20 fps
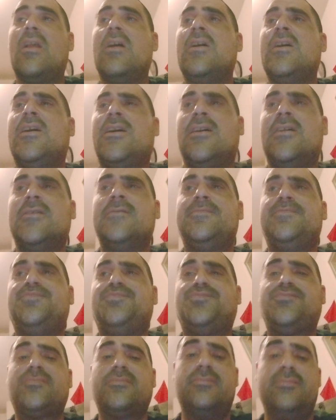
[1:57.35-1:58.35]
Uh,
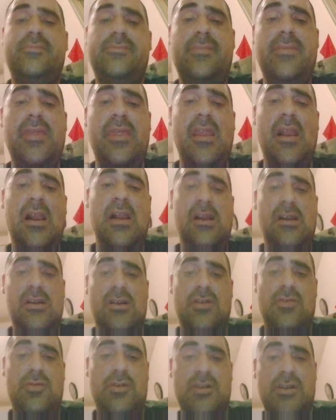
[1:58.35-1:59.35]

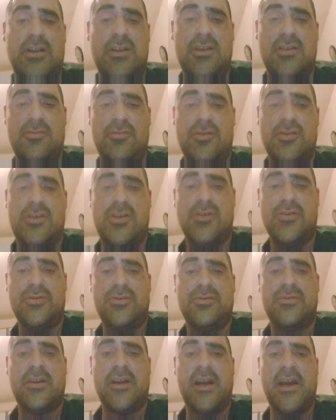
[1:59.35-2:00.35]
we'll
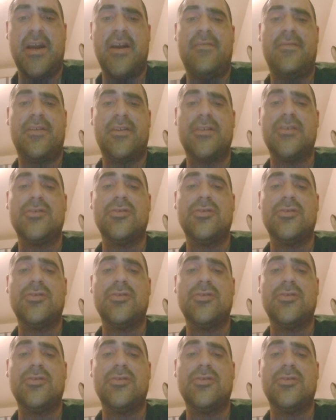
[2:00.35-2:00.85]
soon have a